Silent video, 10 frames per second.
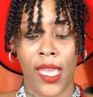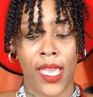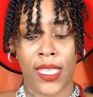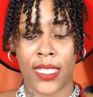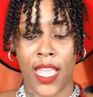
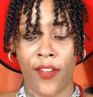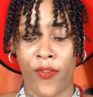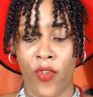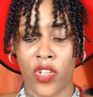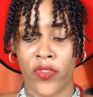He said
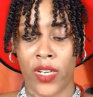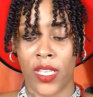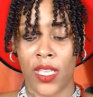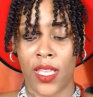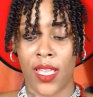
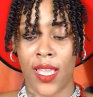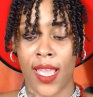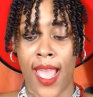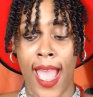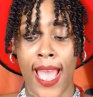forcefully,
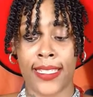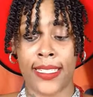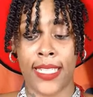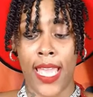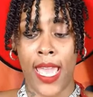"I
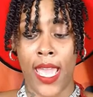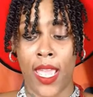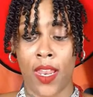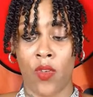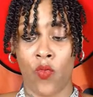
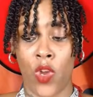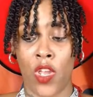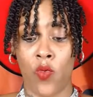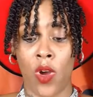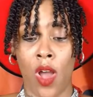said
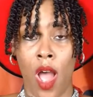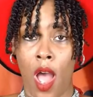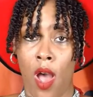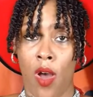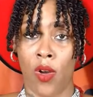we will
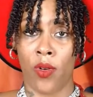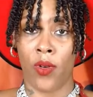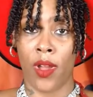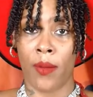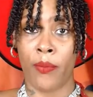
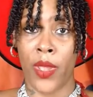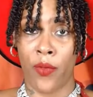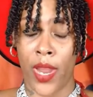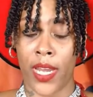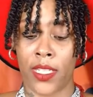all be
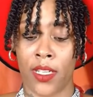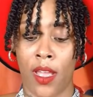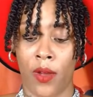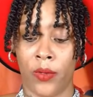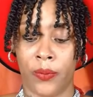ready to
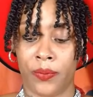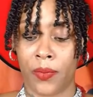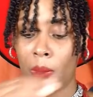go."